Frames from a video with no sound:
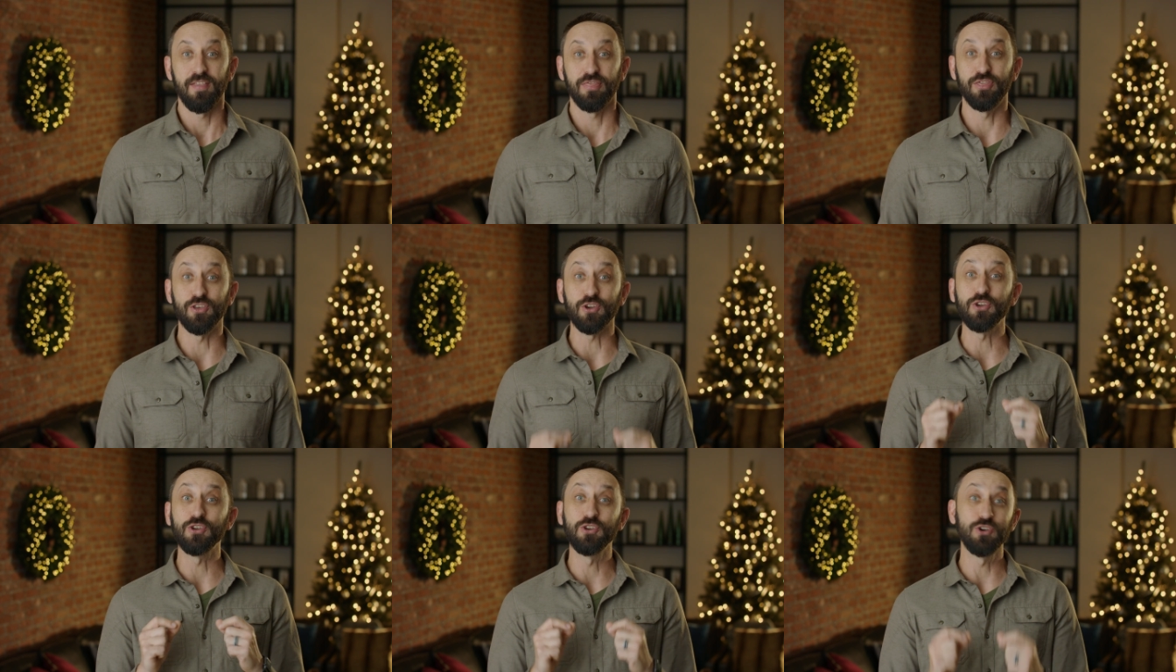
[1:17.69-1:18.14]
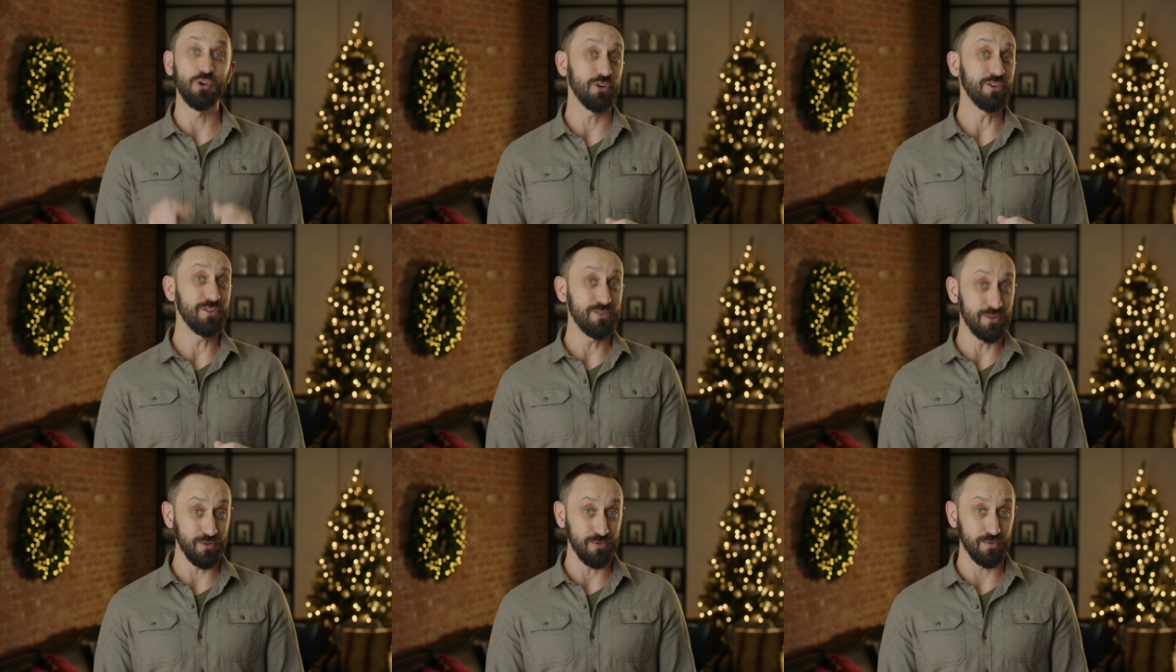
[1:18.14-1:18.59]
The
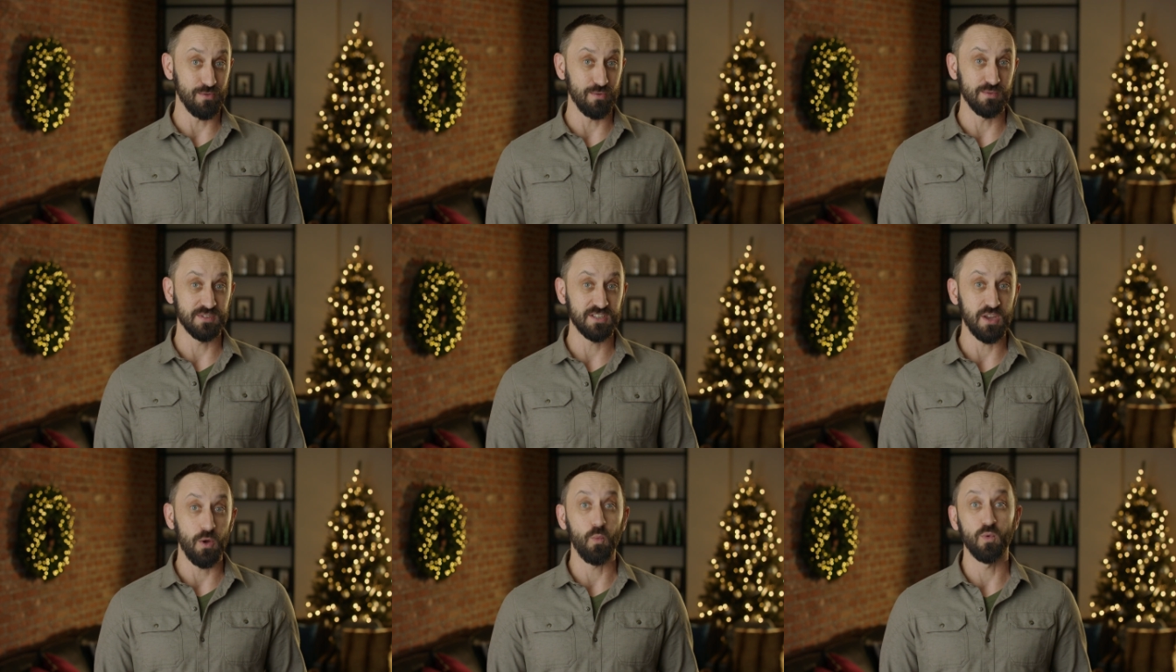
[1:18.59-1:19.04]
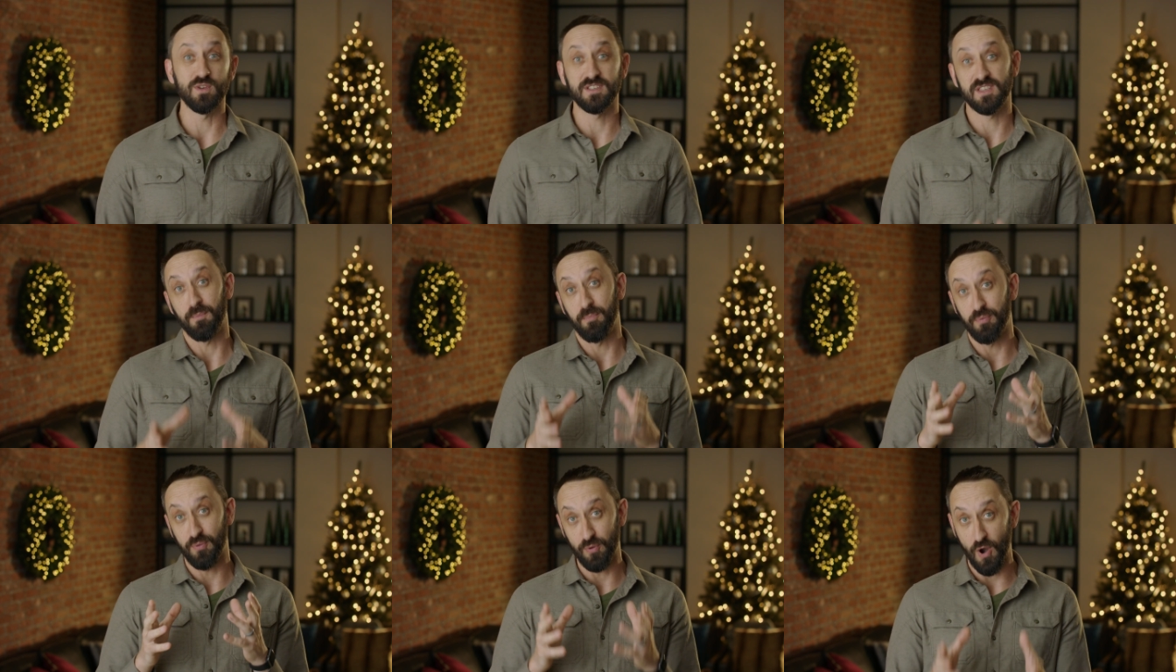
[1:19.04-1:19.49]
good news was
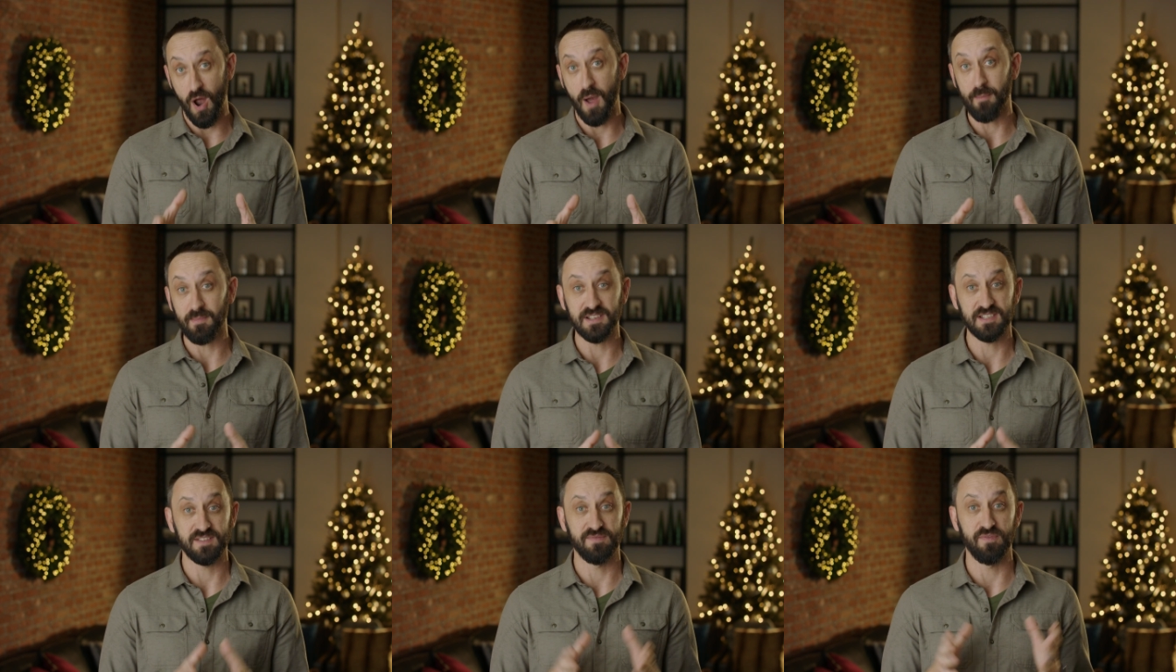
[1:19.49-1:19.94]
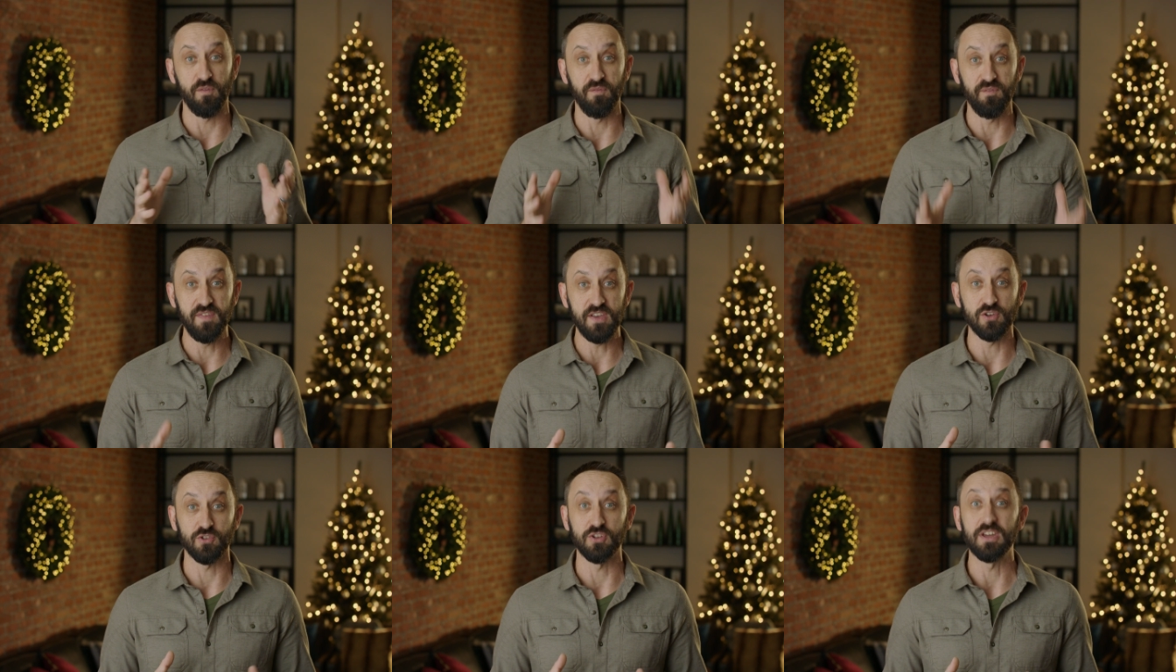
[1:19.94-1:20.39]
the promise
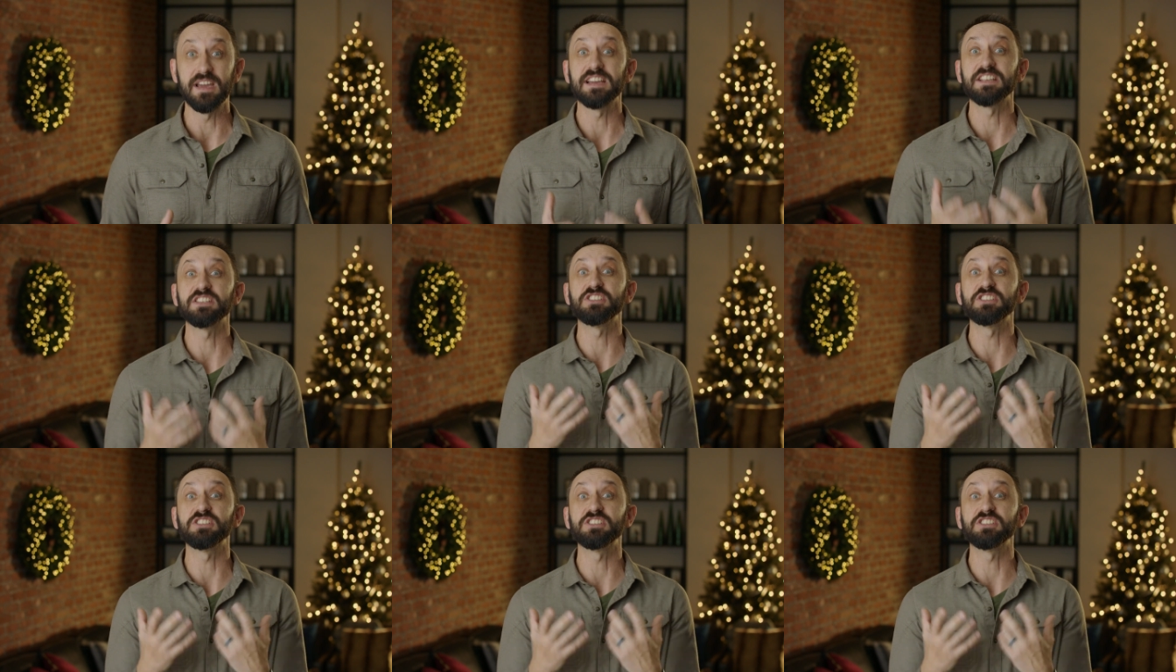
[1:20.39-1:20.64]
fulfilled.